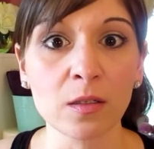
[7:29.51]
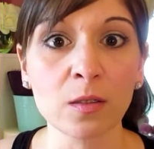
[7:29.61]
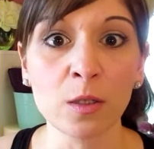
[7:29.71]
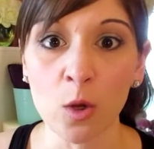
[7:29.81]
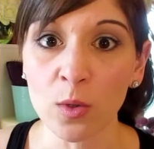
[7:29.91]

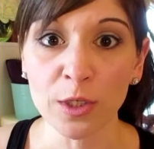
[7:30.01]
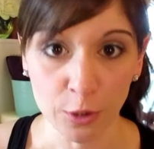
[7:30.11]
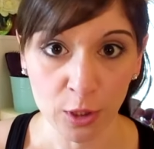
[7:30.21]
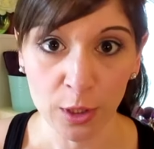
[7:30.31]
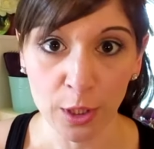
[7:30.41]
lower
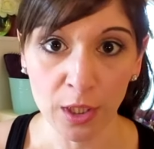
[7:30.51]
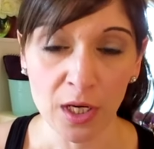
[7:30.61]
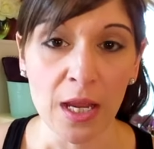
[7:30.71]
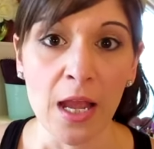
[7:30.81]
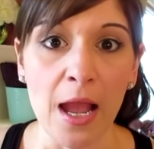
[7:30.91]

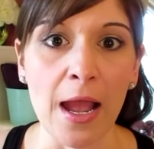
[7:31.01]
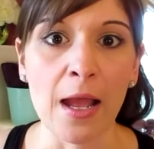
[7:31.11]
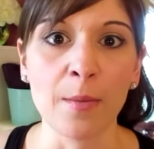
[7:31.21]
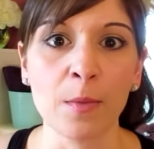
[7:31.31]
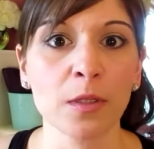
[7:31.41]
sugar,
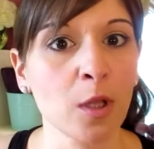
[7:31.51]
um,